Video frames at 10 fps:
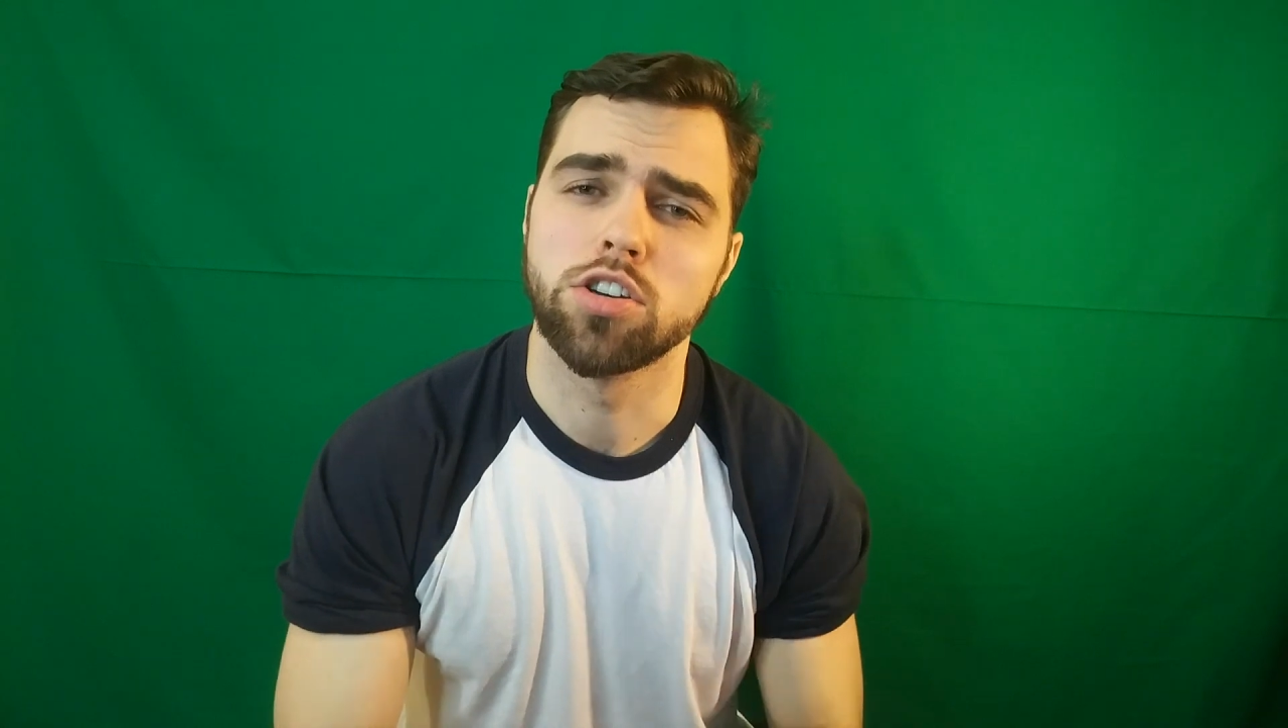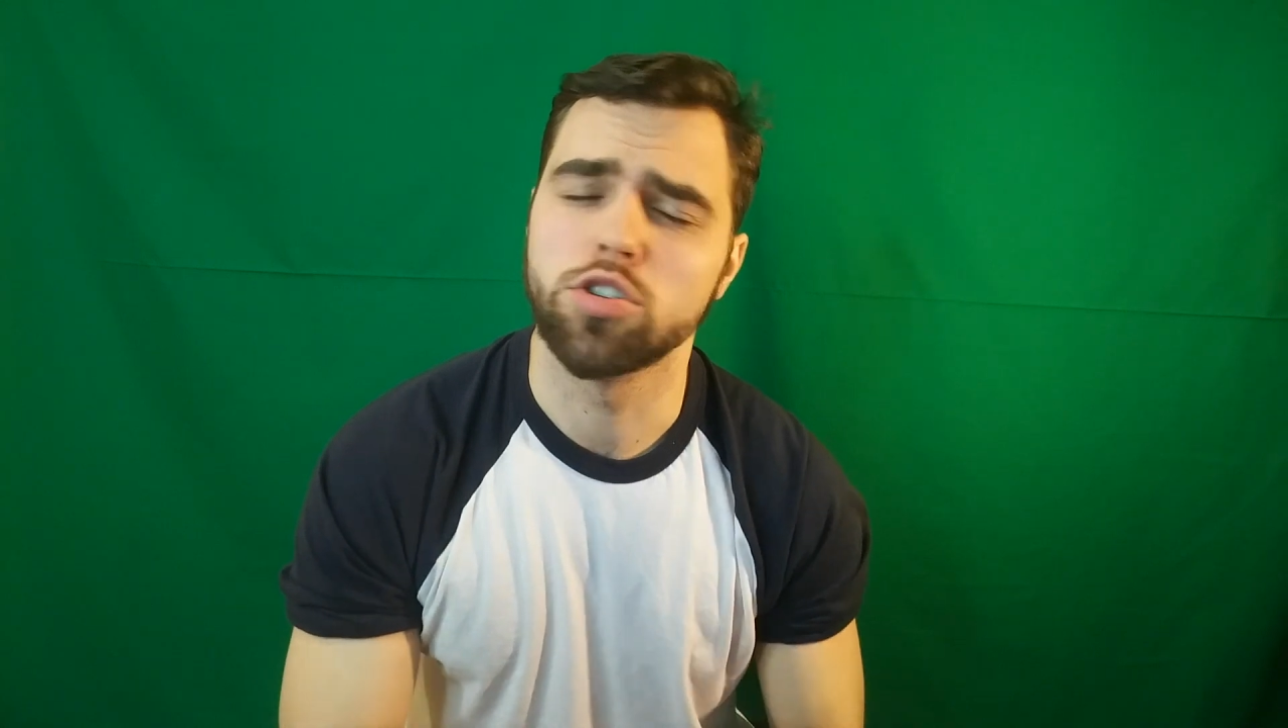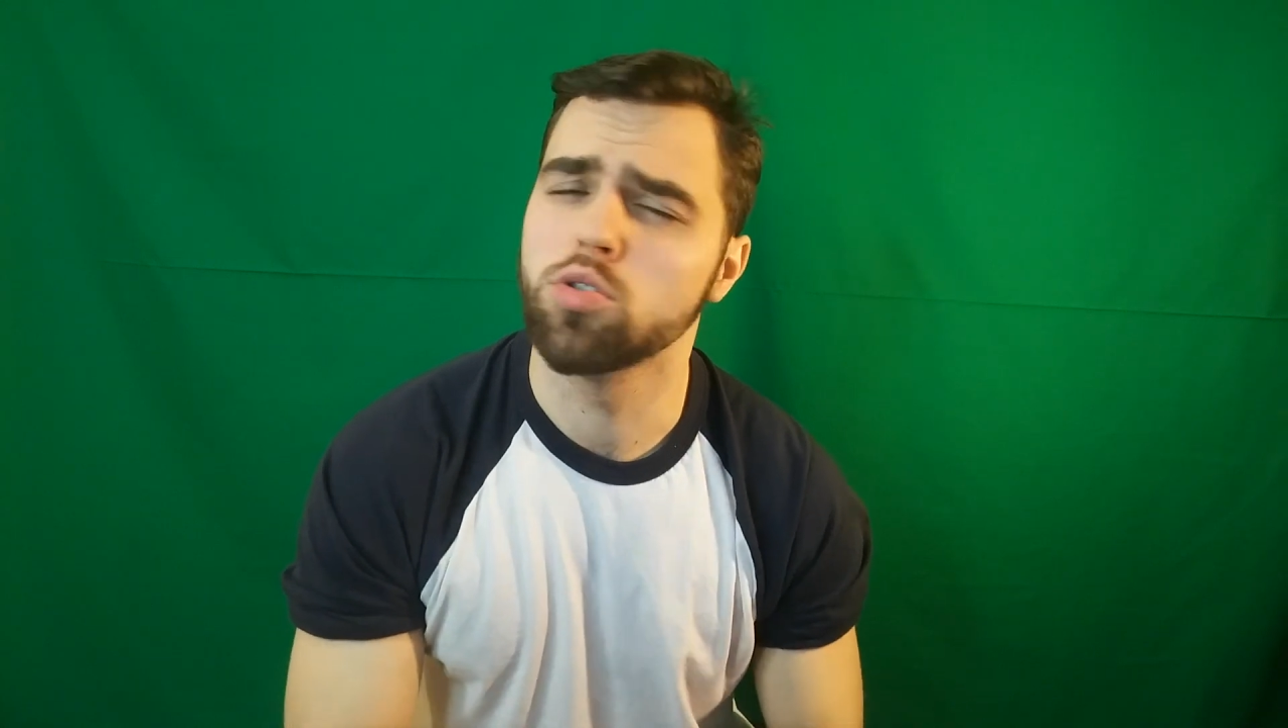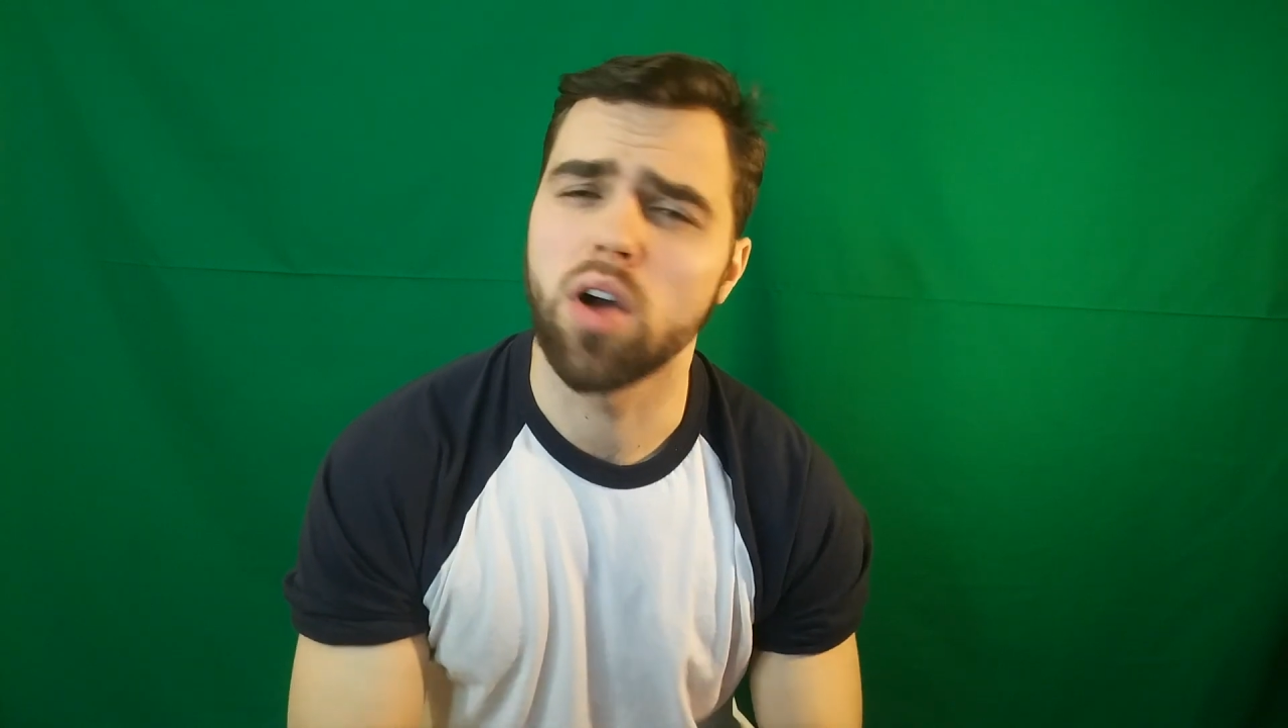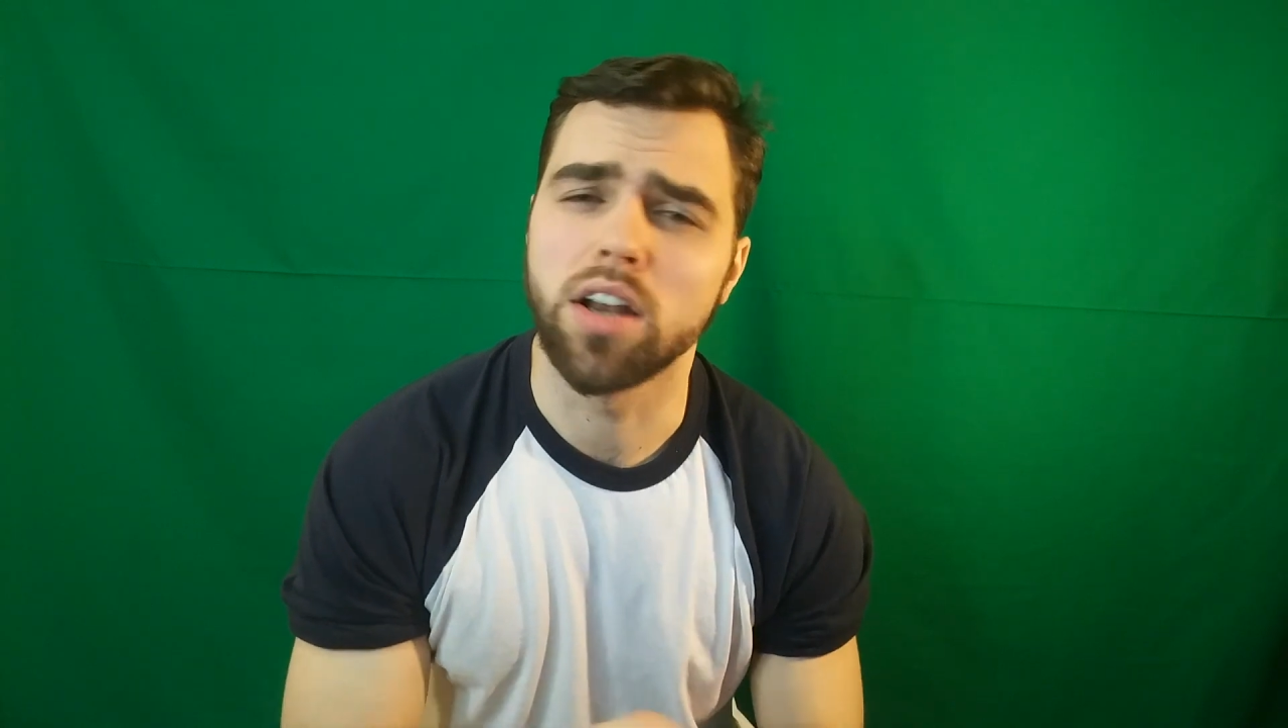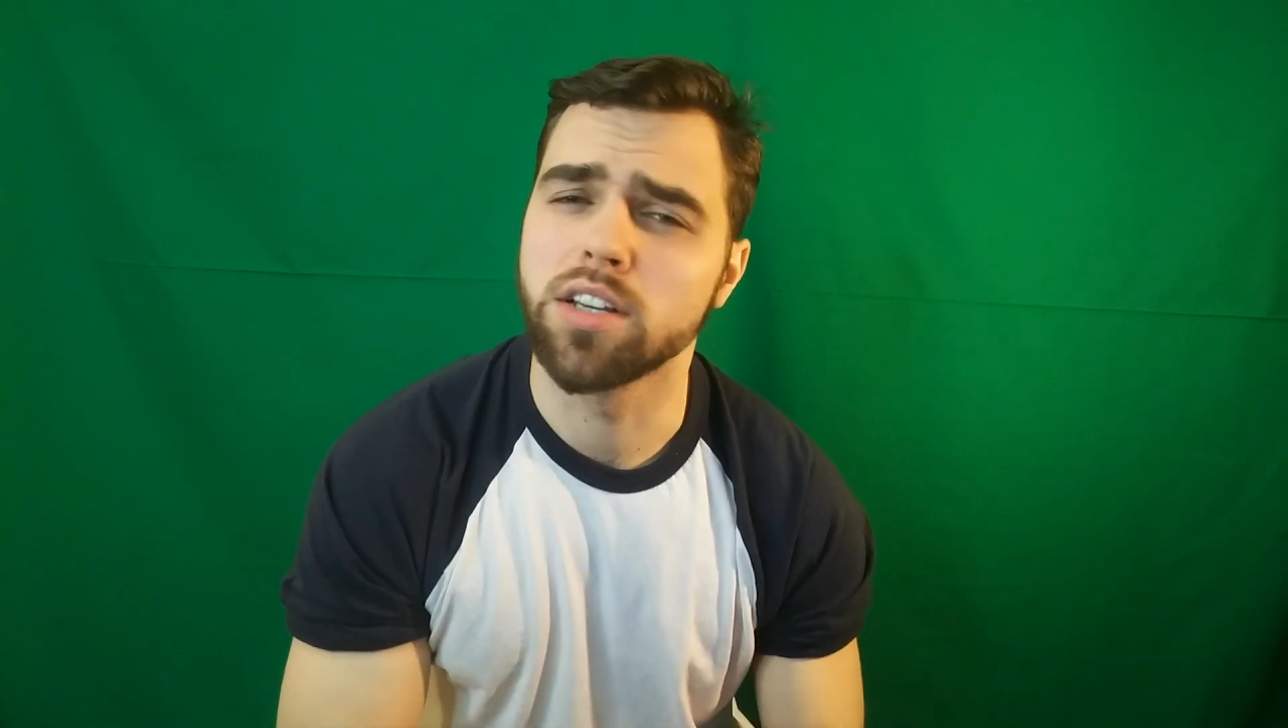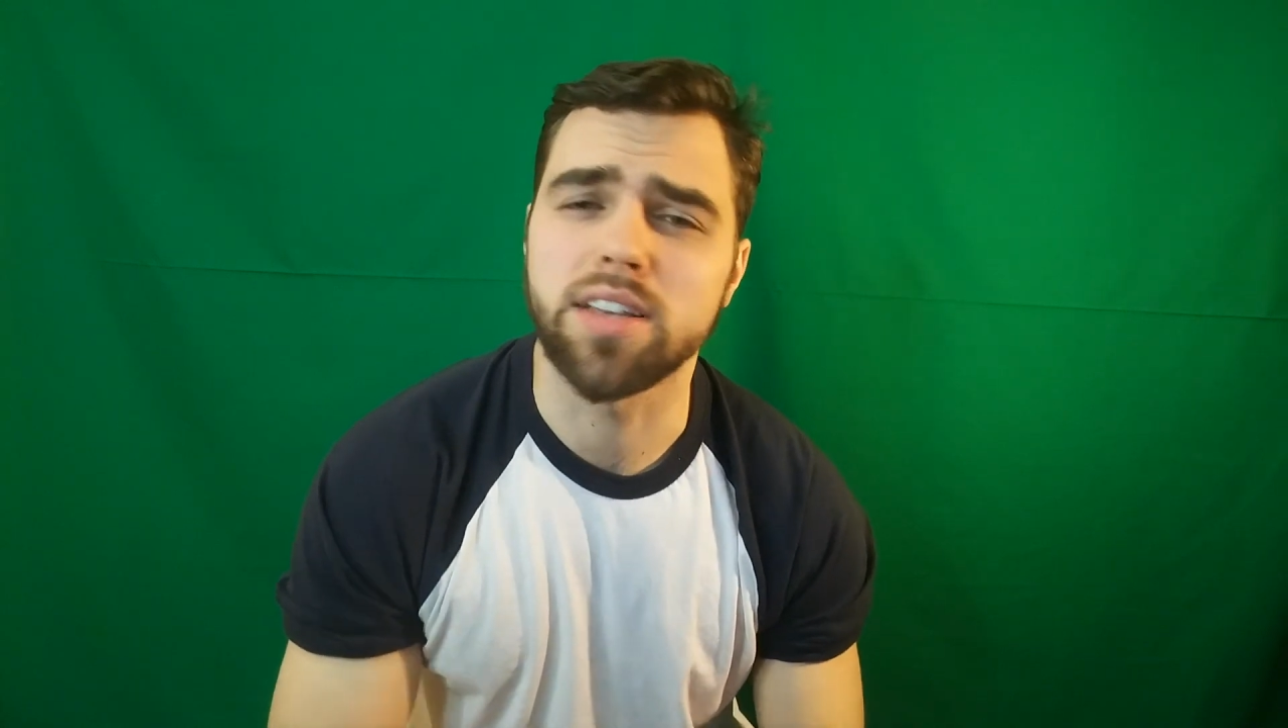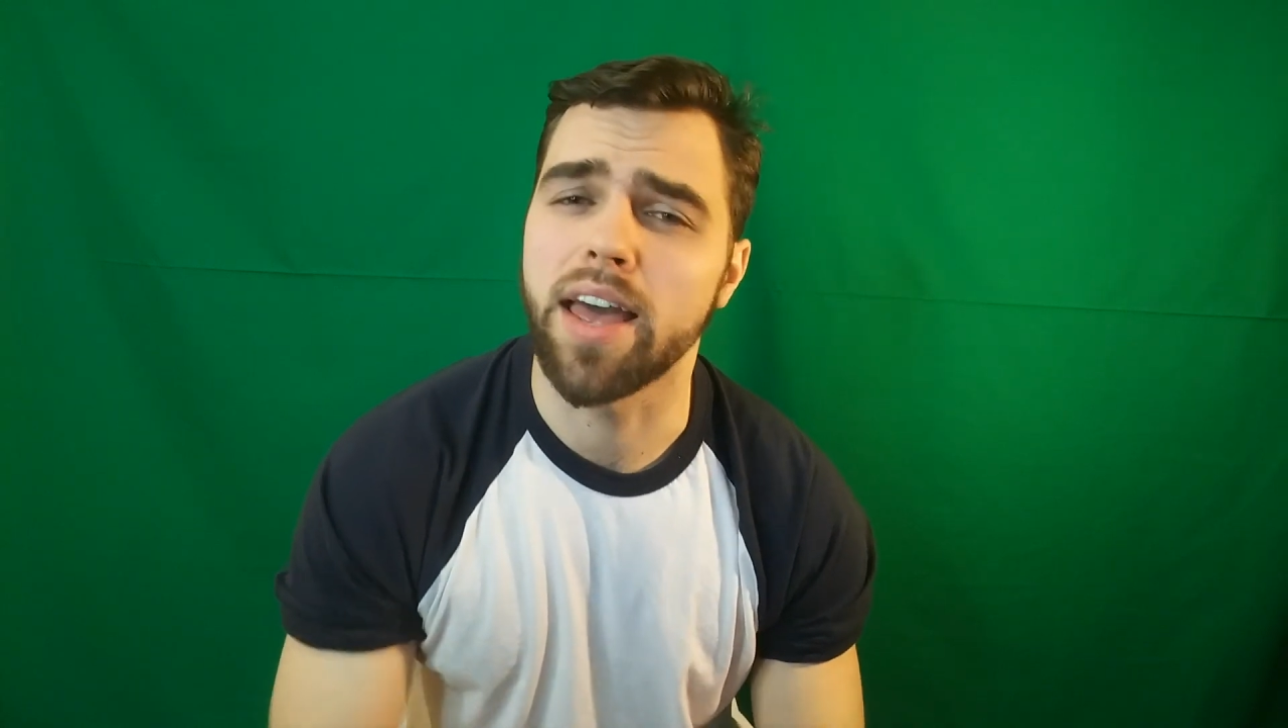do does